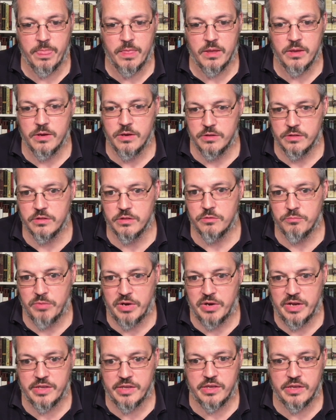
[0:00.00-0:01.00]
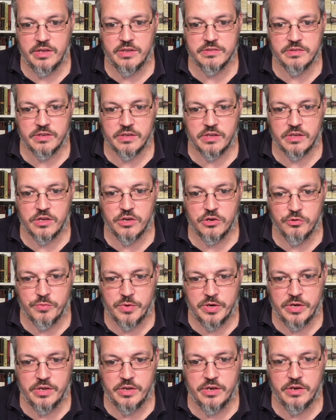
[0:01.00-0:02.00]
and in my case, I could go
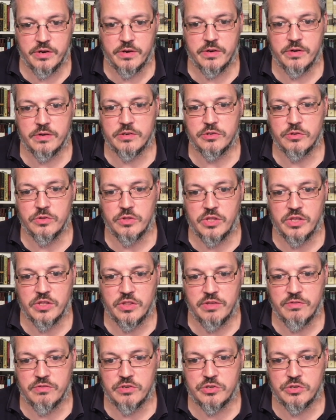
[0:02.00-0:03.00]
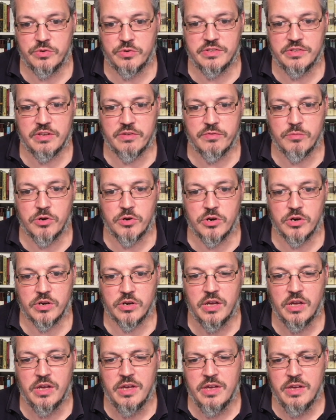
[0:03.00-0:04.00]
right here to the 1127 mark
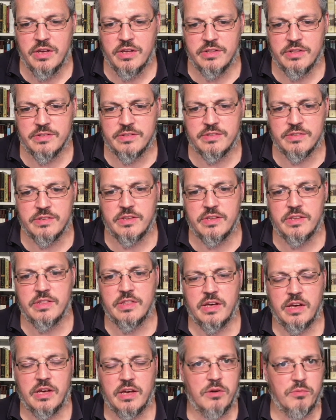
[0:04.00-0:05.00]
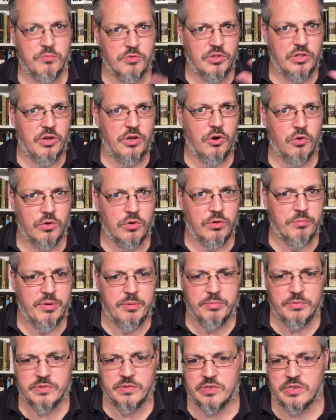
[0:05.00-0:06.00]
and see that I'm really holding
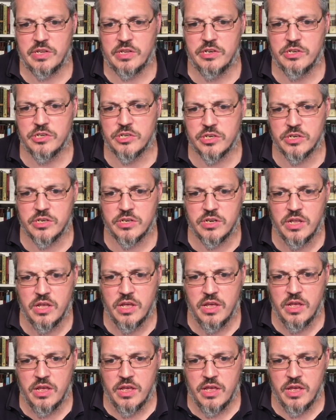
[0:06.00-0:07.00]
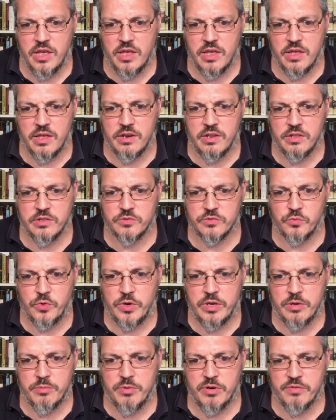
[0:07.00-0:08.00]
people's attention, and it's way
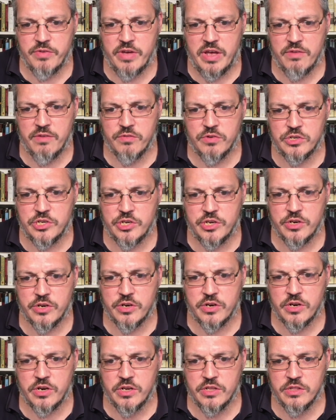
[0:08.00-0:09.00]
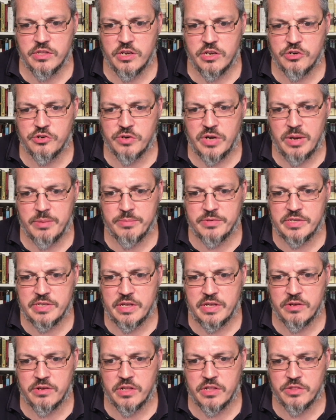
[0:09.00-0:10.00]
above average here, and then it drops
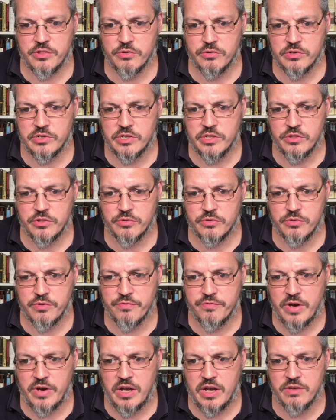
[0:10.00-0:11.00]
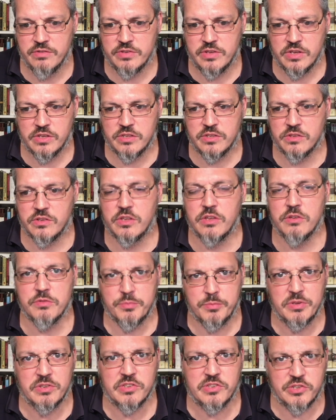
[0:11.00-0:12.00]
down at 1335. So that gives me
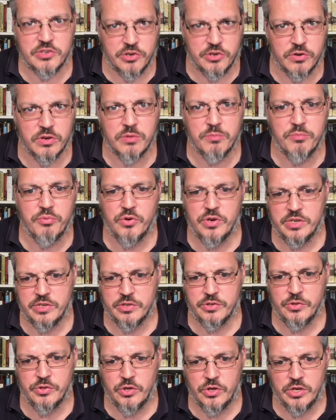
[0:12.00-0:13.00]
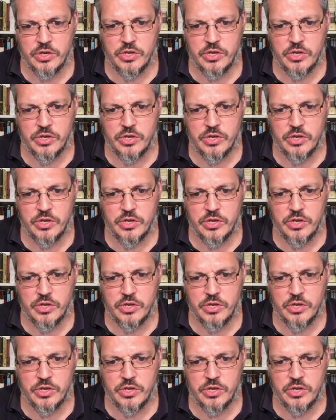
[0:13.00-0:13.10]
a starting point to look.